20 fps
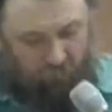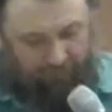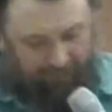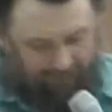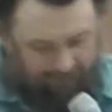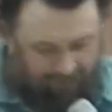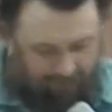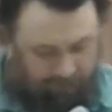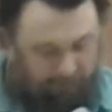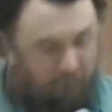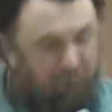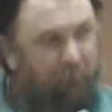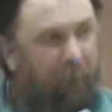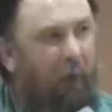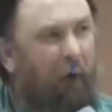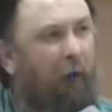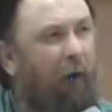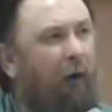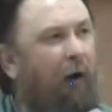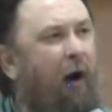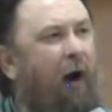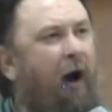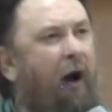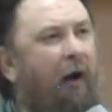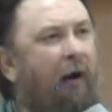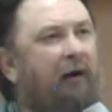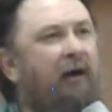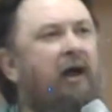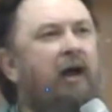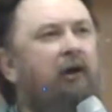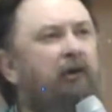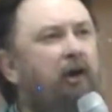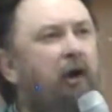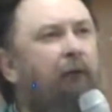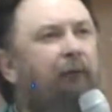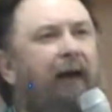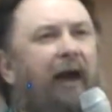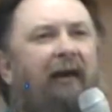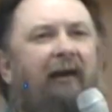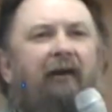do it out of a pure heart.
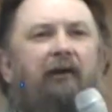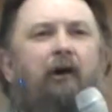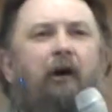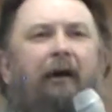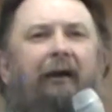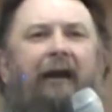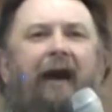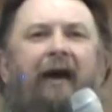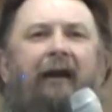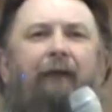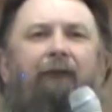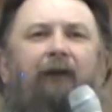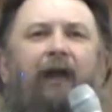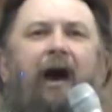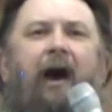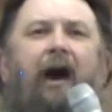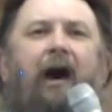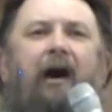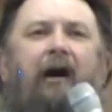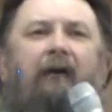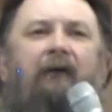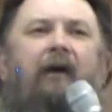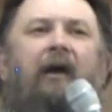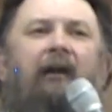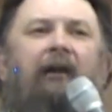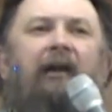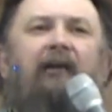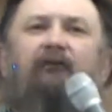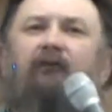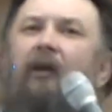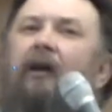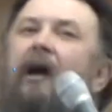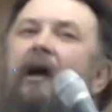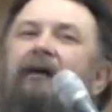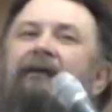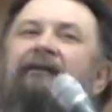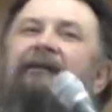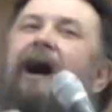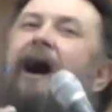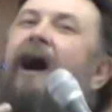You've got to do it out of love.
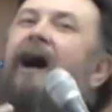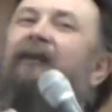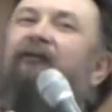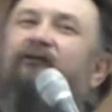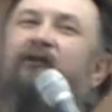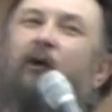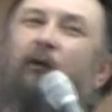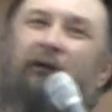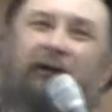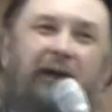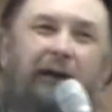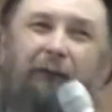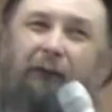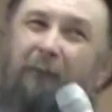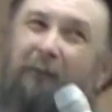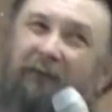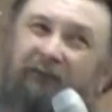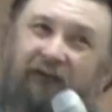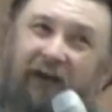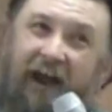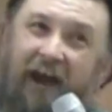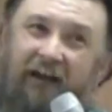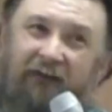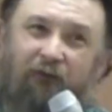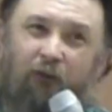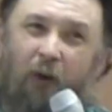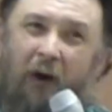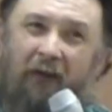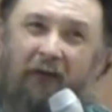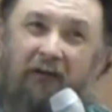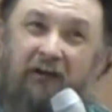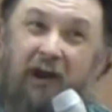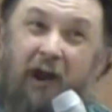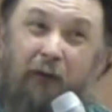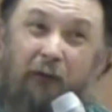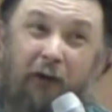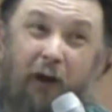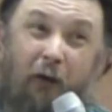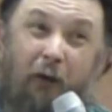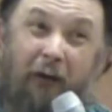Listen, God's going to give them a chance whether
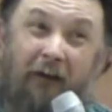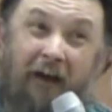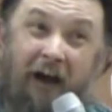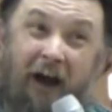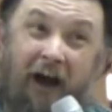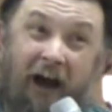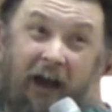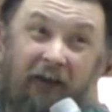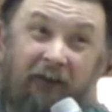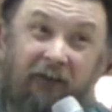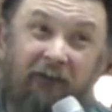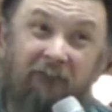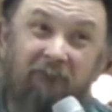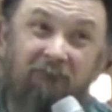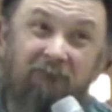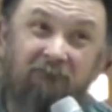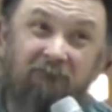you do or not.